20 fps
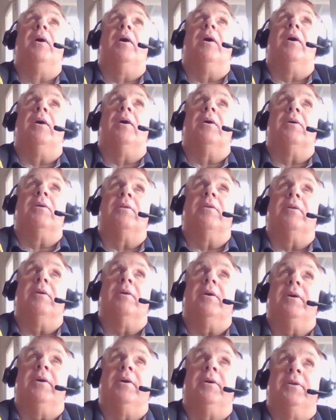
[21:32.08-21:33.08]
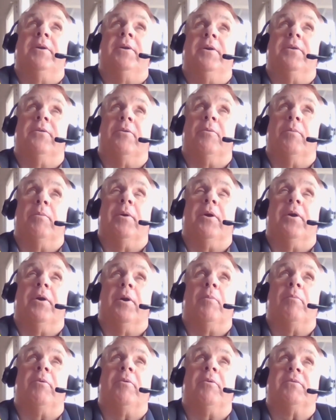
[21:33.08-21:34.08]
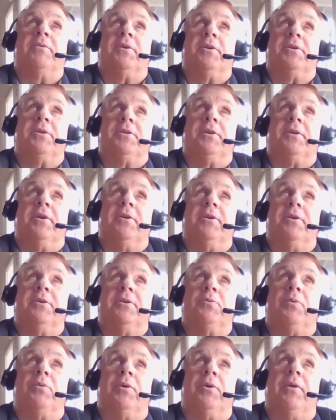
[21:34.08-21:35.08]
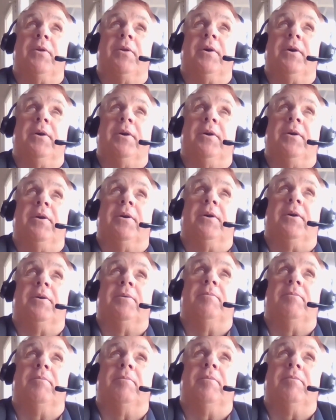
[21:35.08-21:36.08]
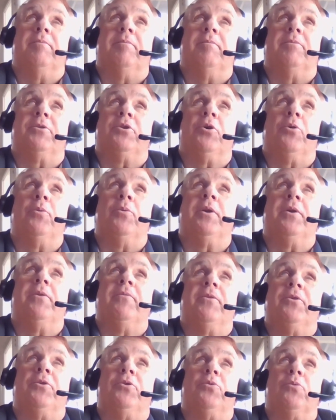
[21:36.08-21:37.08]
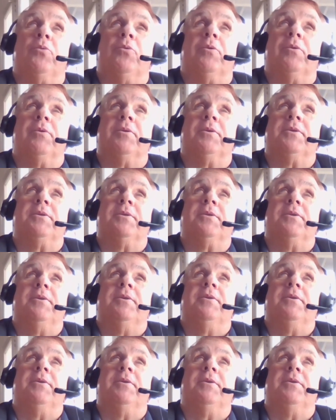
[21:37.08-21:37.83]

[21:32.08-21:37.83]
Indeed, there have been a number of such studies where they show individuals